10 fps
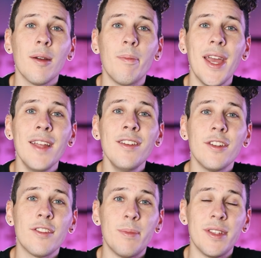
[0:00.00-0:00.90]
Companion
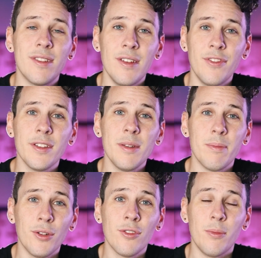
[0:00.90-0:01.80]
is specifically
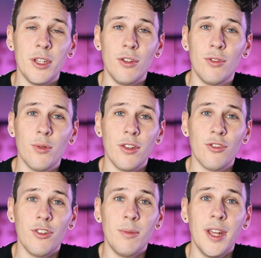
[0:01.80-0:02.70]
built to be used with a
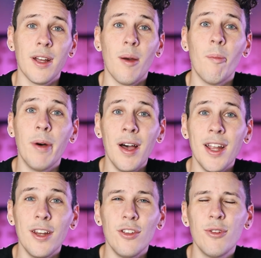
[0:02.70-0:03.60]
Stream Deck,
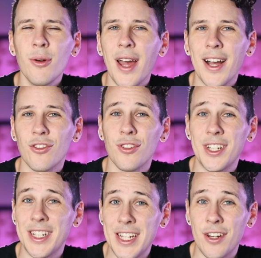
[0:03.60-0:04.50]
but you don't
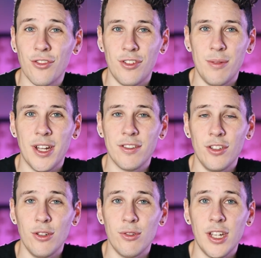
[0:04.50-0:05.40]
actually need a Stream Deck to
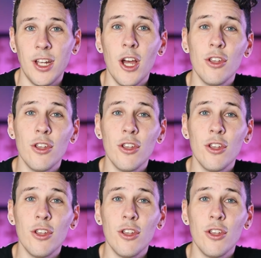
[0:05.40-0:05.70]
use it.